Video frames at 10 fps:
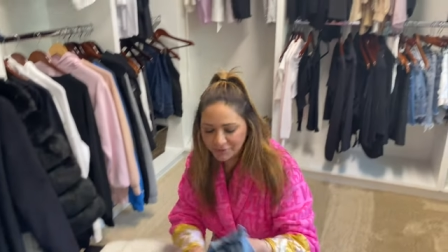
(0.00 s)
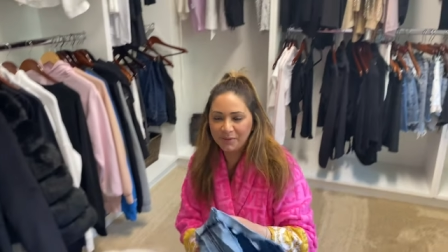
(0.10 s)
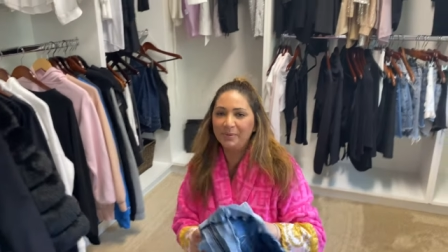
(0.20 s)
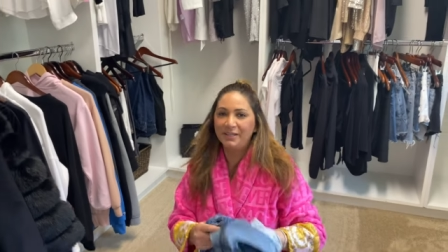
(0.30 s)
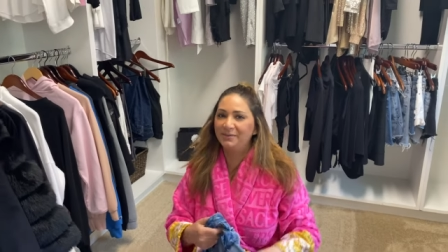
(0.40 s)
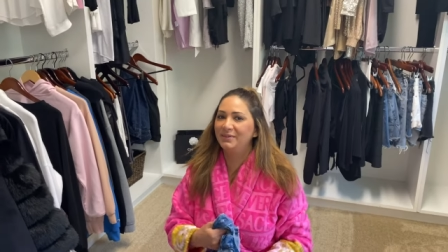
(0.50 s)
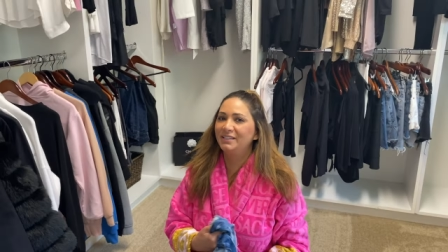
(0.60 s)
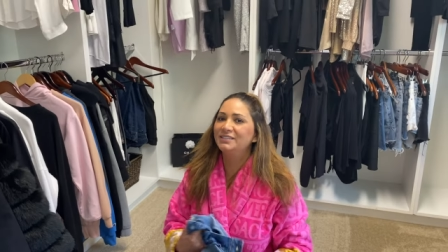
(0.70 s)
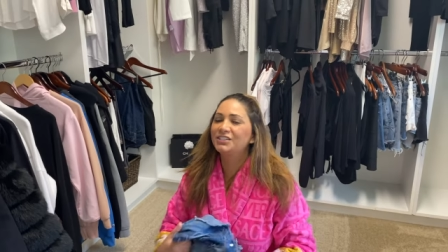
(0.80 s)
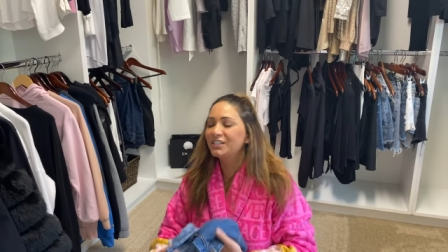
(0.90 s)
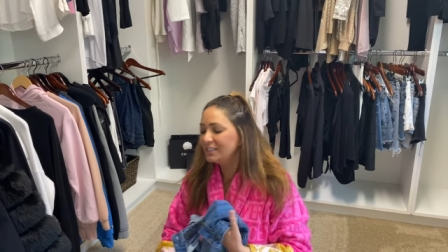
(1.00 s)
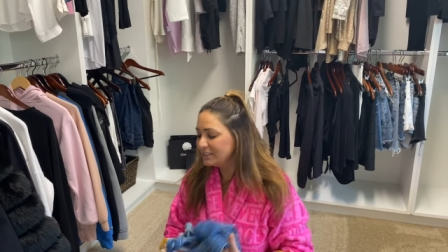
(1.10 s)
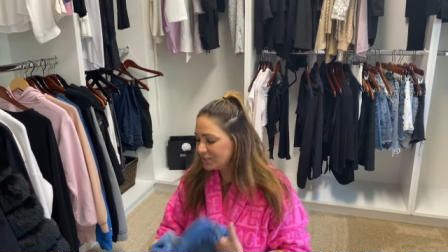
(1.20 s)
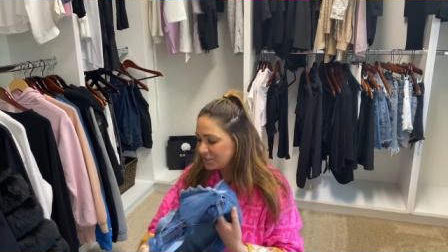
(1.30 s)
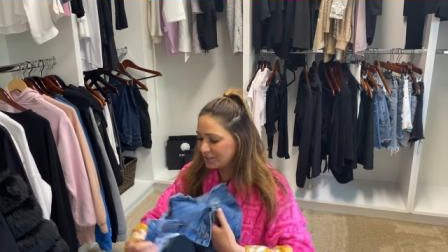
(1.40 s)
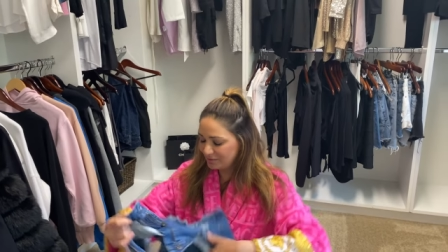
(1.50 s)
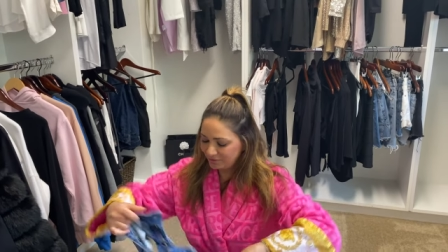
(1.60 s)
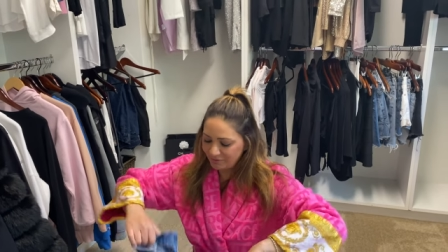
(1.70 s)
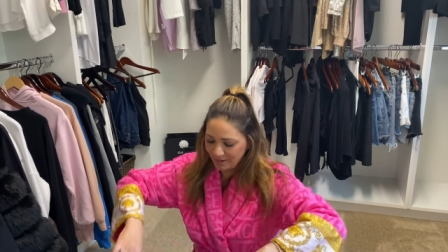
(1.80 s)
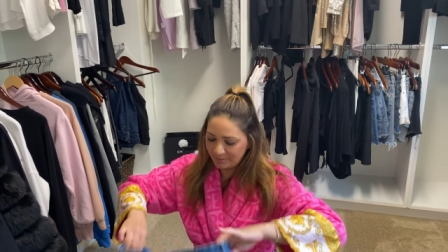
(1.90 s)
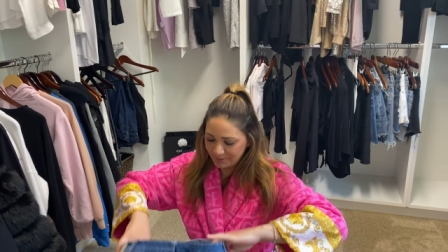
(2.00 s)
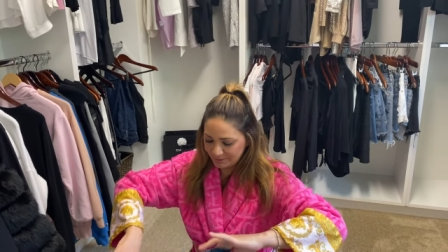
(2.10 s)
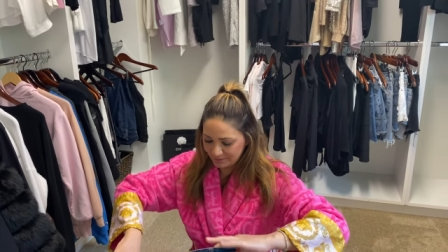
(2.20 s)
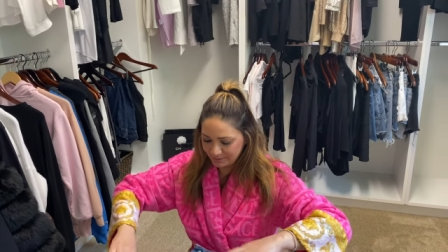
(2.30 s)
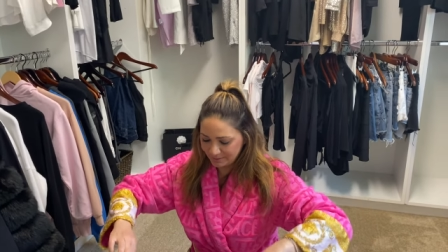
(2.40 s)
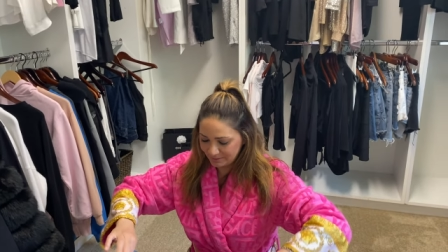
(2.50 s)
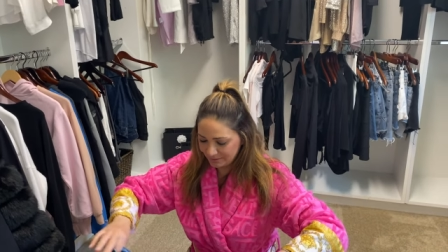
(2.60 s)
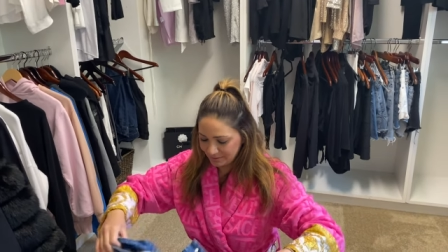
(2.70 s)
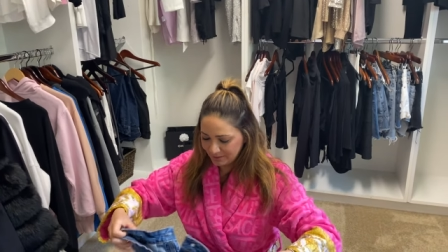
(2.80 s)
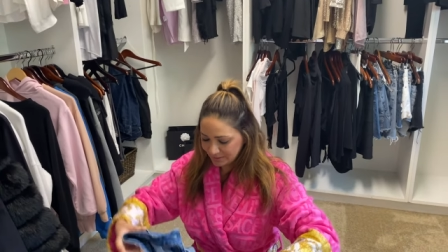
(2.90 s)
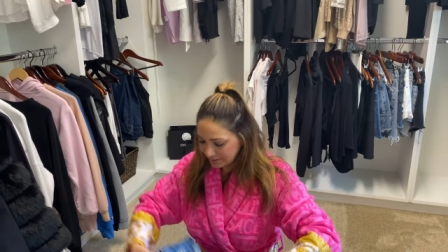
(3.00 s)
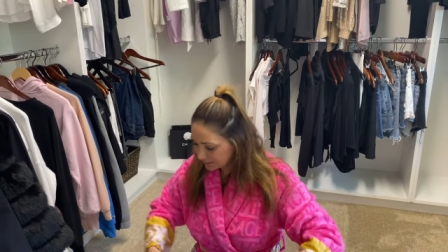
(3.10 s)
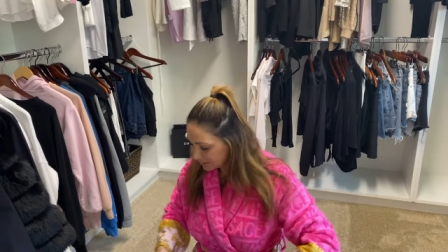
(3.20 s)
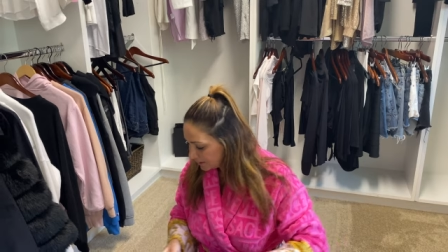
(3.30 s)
her, by the way. She Me is too. just fabulous. Like,